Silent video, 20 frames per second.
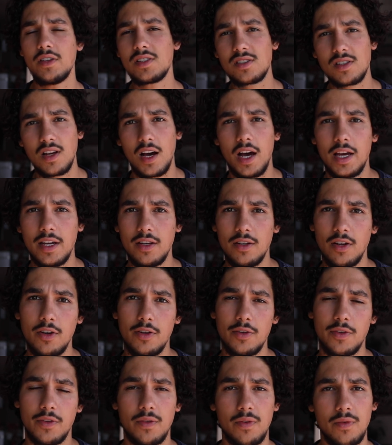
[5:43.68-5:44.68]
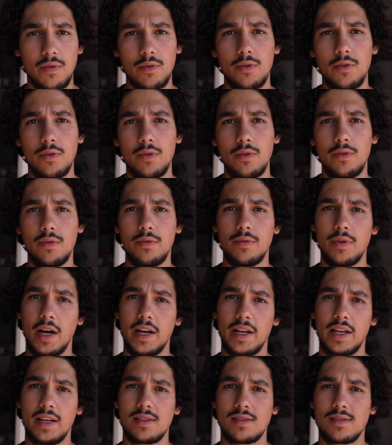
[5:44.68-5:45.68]
On a side note, through,
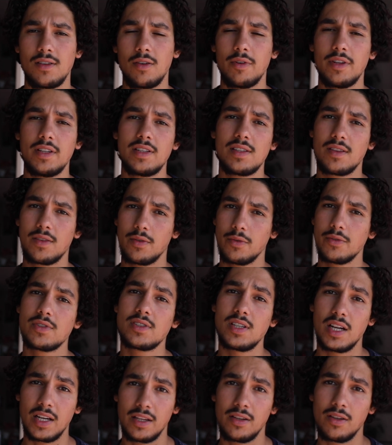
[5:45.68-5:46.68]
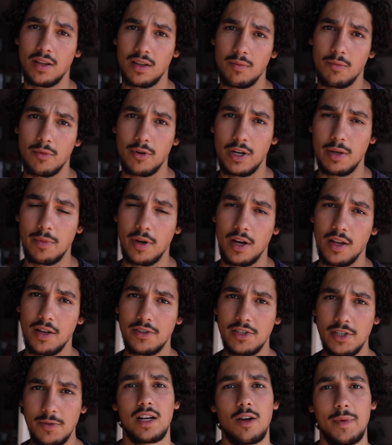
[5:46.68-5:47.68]
I guess, not really through studying marine
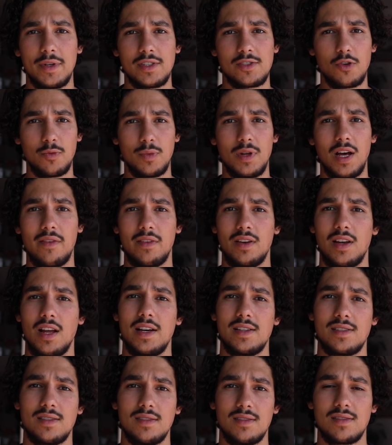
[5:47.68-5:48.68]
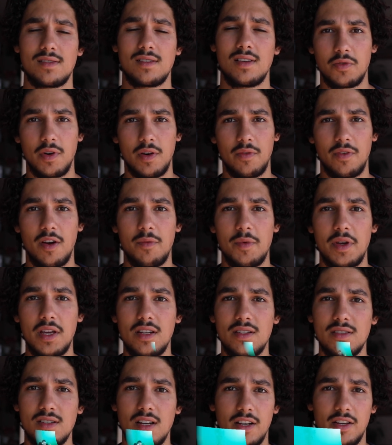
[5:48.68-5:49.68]
biology, I got my scuba diving license 25
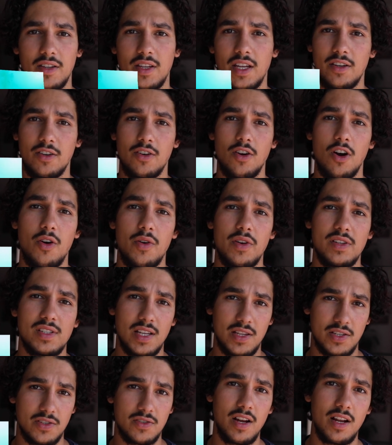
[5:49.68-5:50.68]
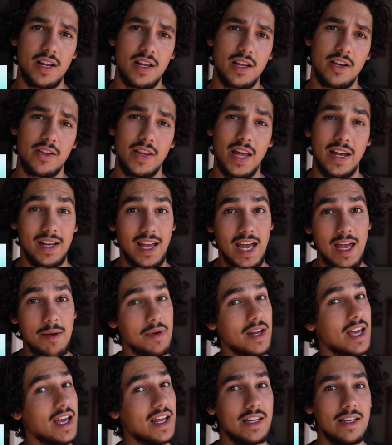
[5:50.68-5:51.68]
meters and I could then go in South Australia, and that came
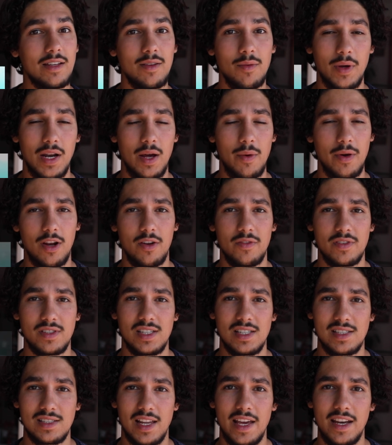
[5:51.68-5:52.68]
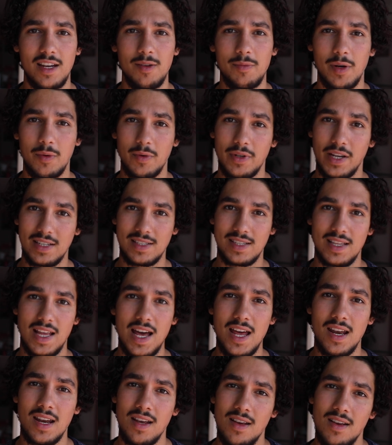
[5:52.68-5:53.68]
in handy when I went overseas later, but we'll get to
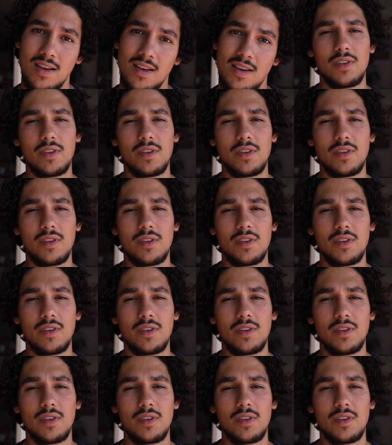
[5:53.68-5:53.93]
that.